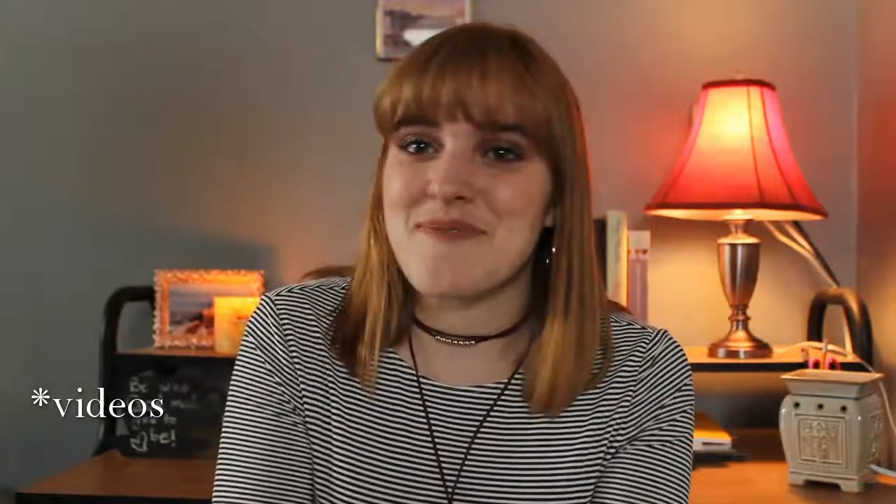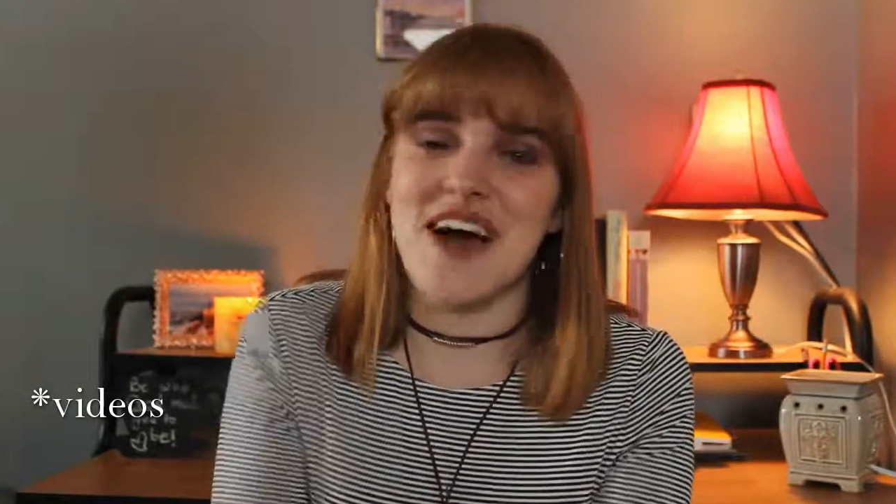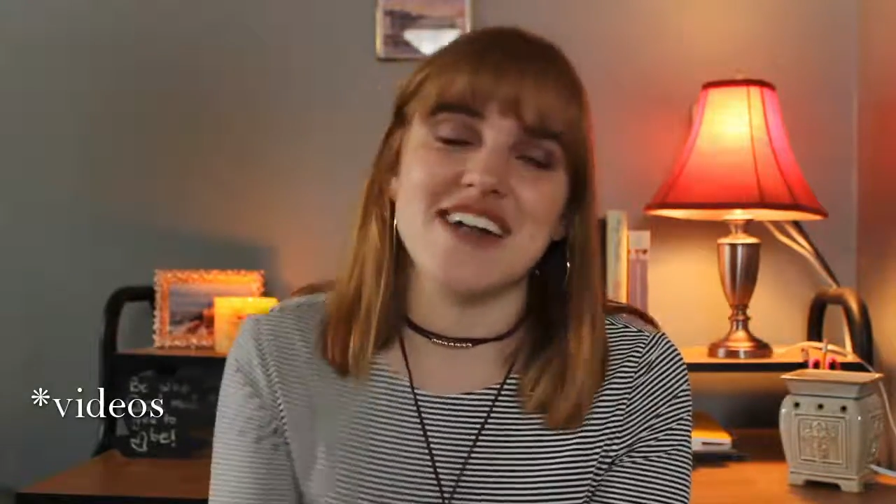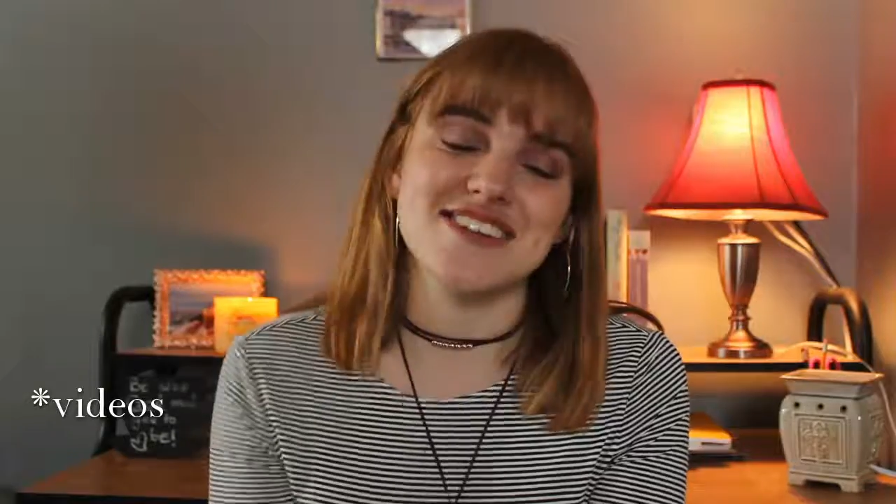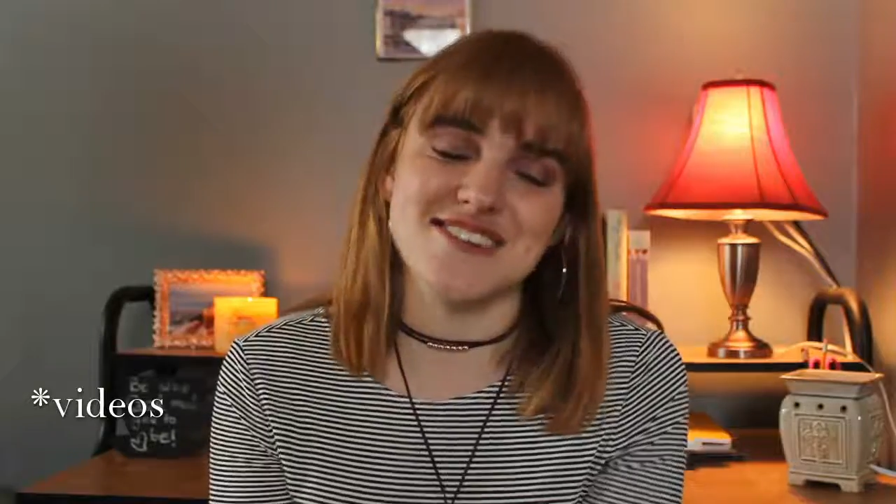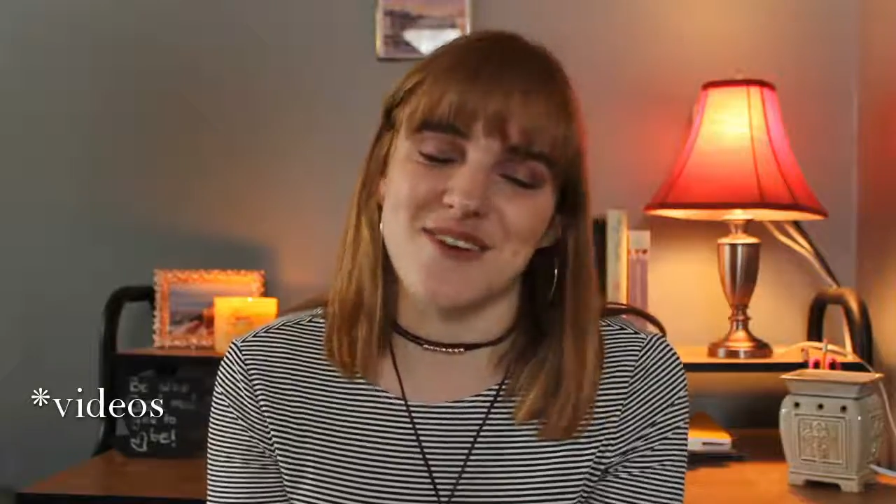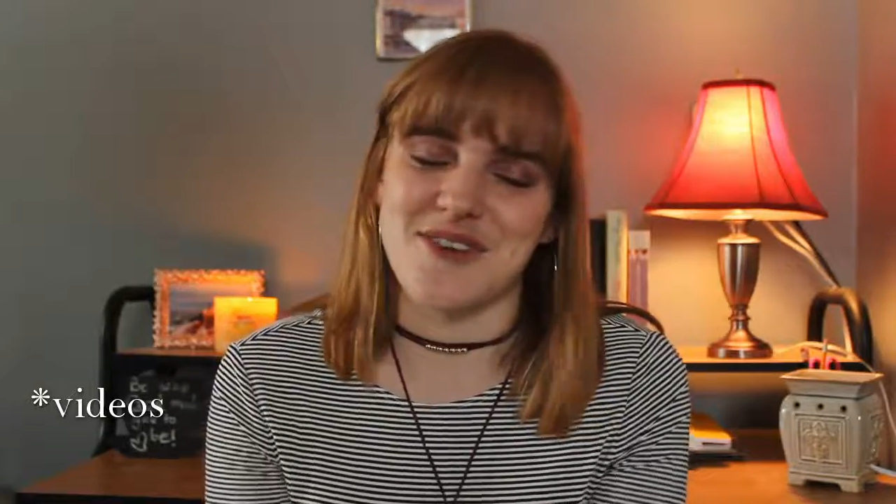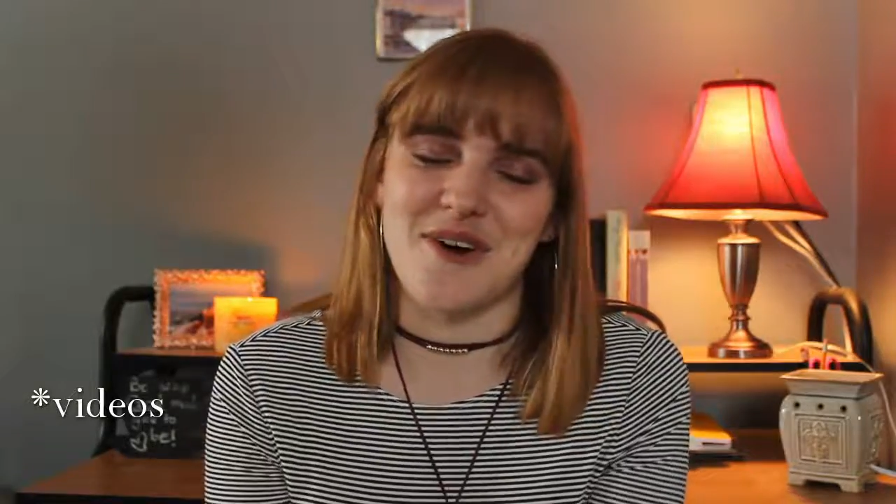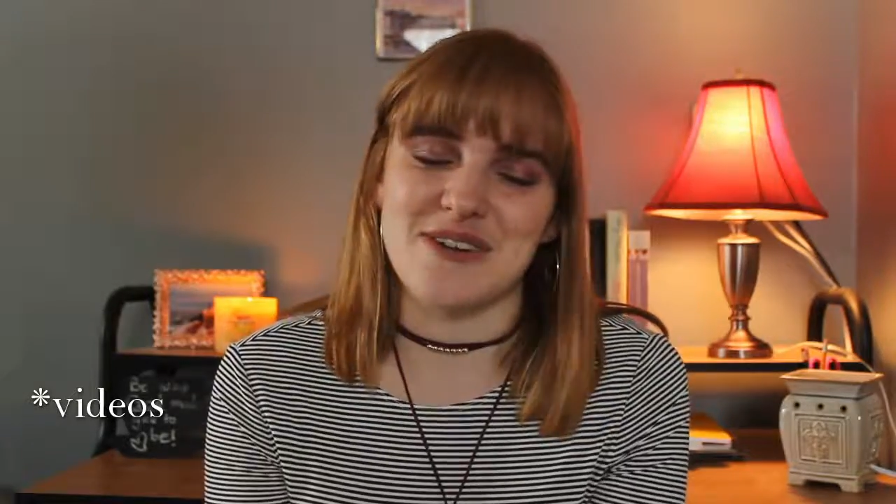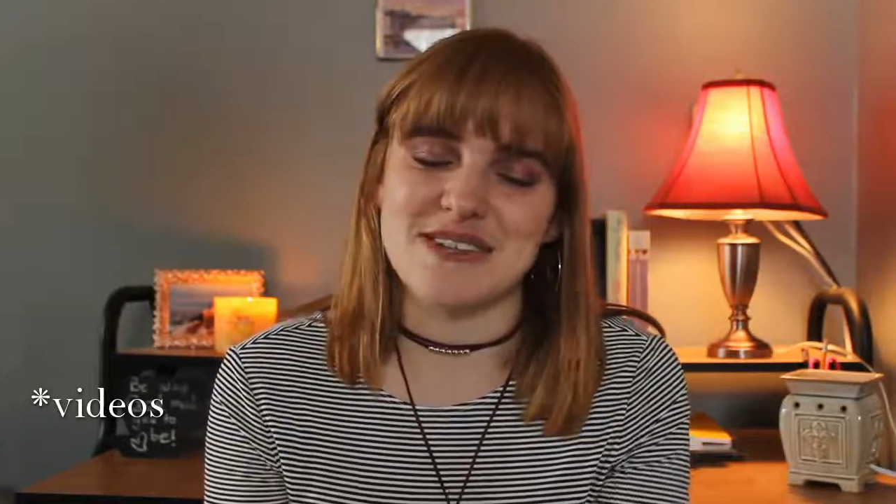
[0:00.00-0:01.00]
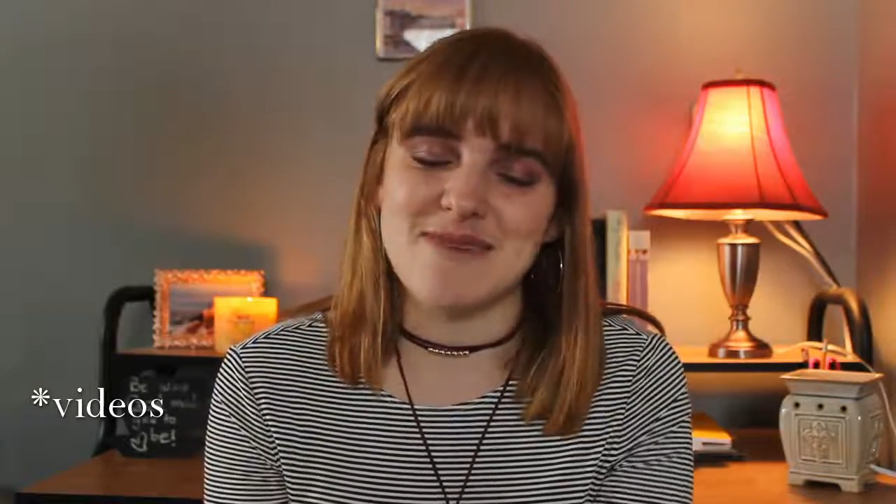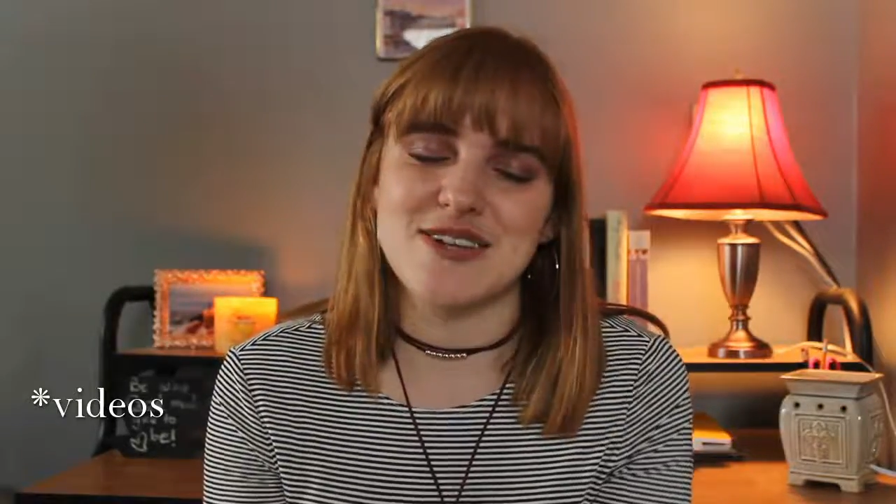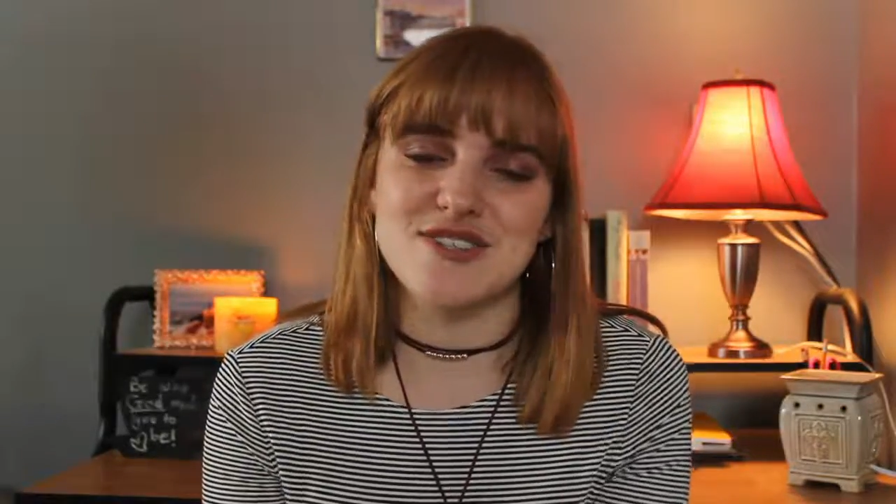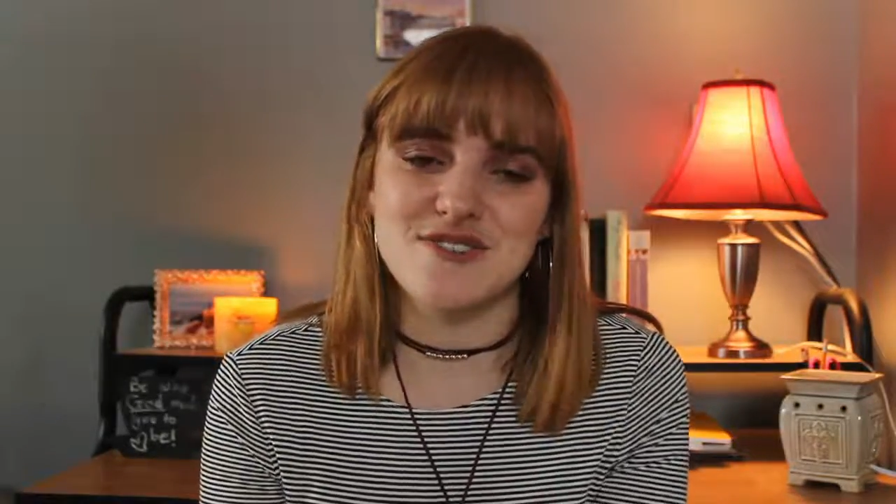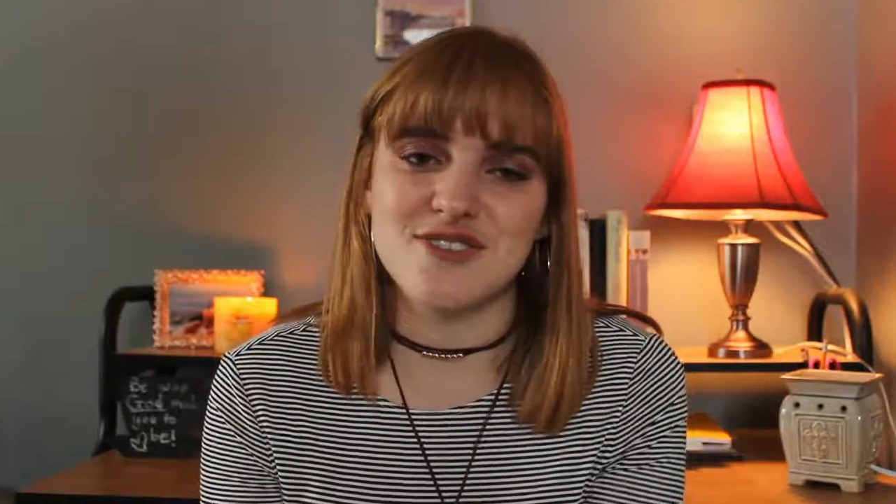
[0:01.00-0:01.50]
but I just don't know because it's
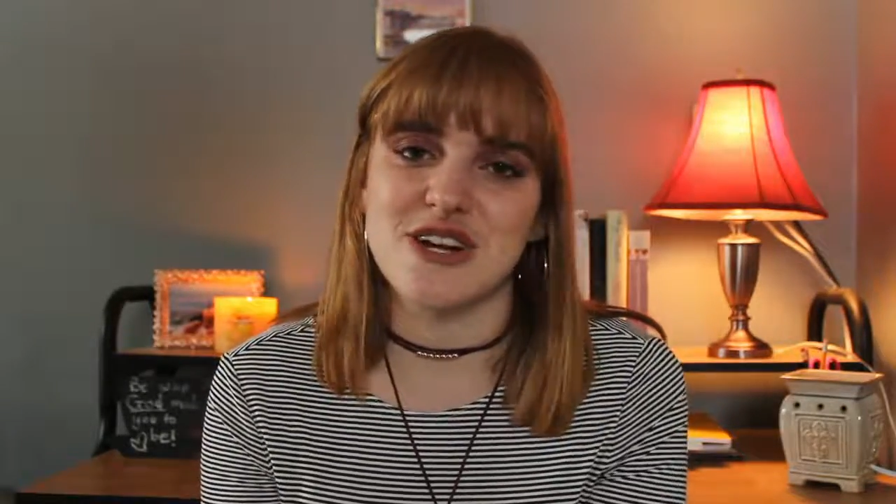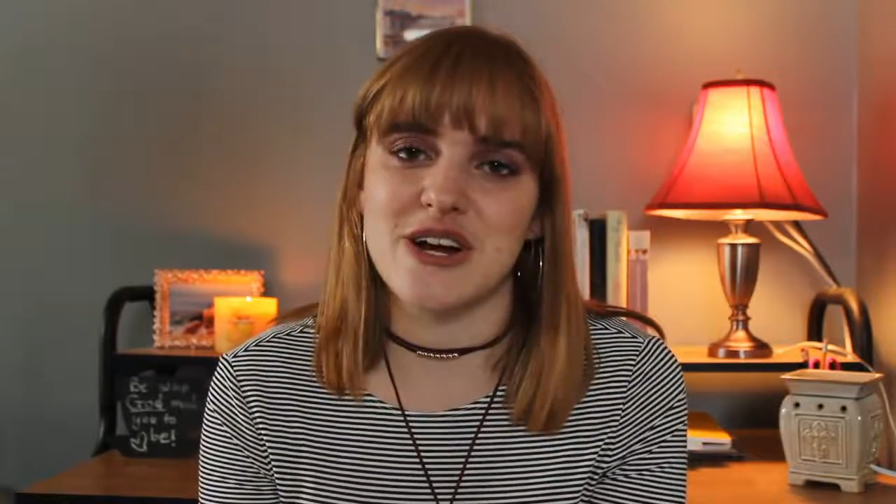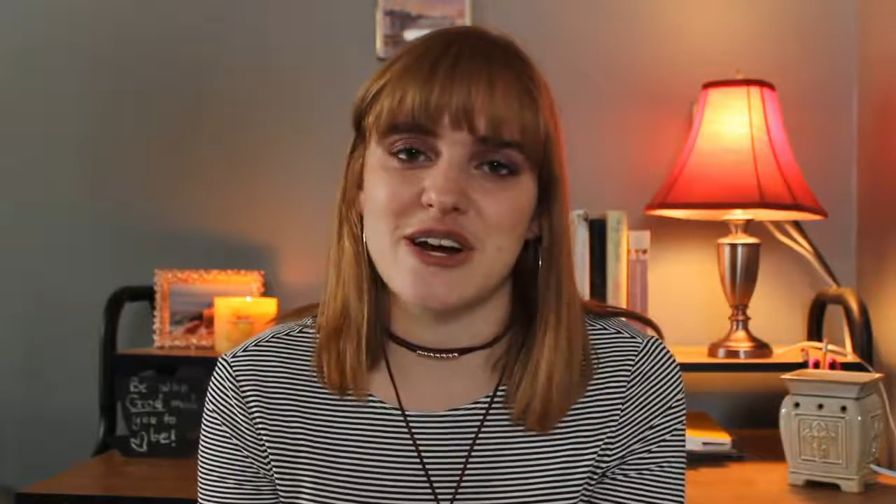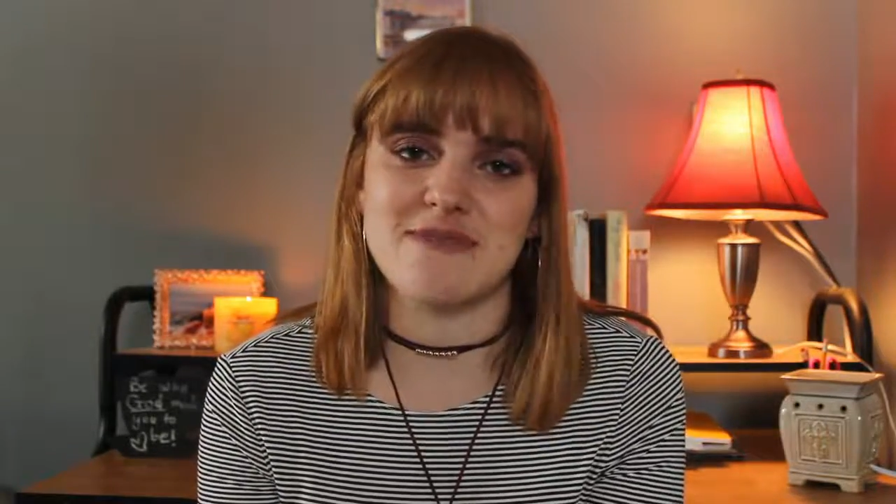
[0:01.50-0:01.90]
my junior year.